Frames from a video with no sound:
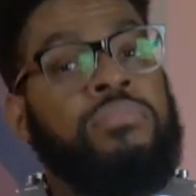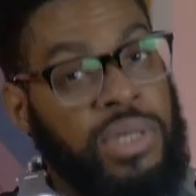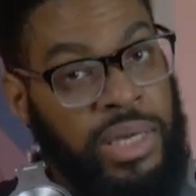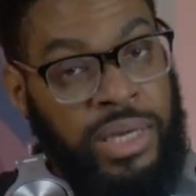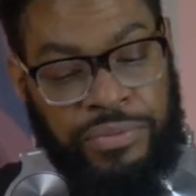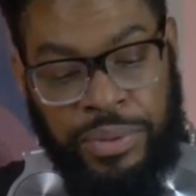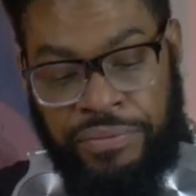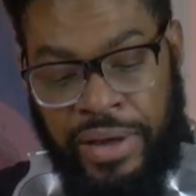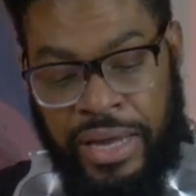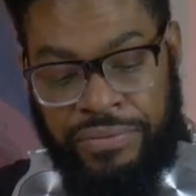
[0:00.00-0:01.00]
in from the
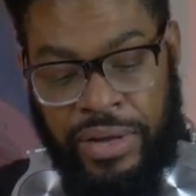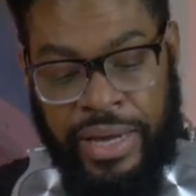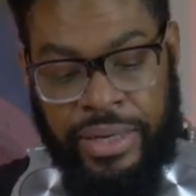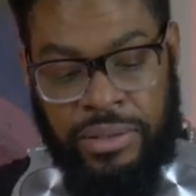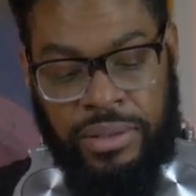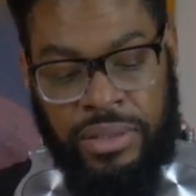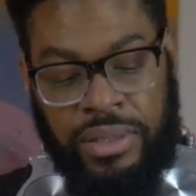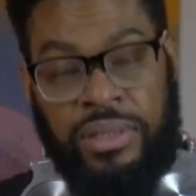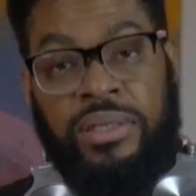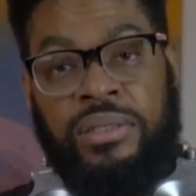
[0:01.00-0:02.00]
Fine
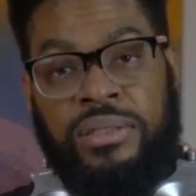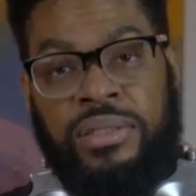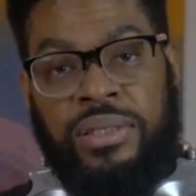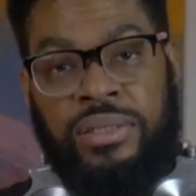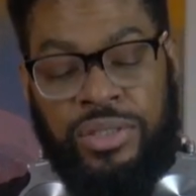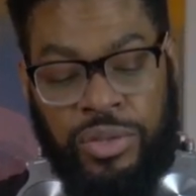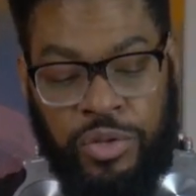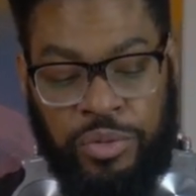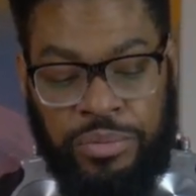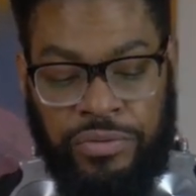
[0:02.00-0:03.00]
to the
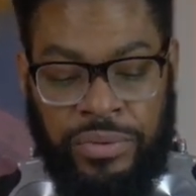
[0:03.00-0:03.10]
Zoom,